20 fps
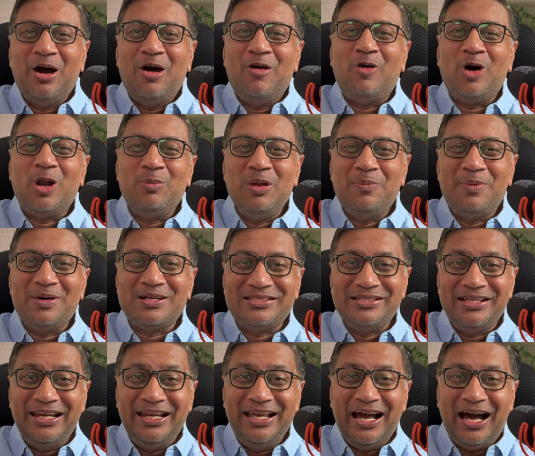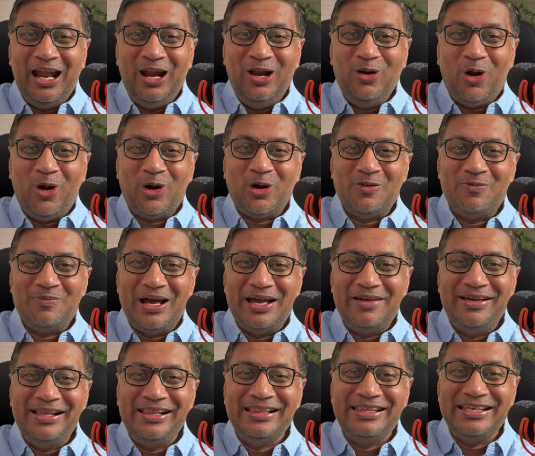For me personally, a lot of
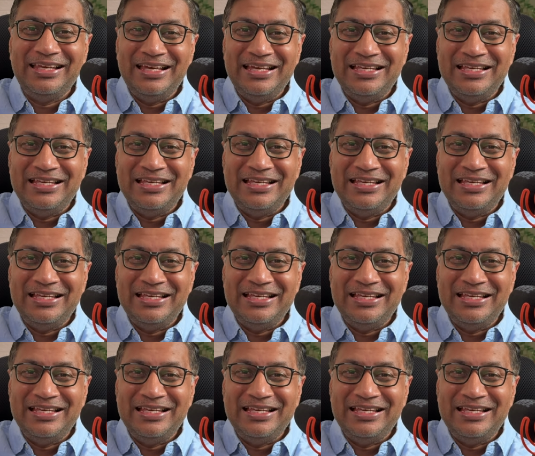my wealth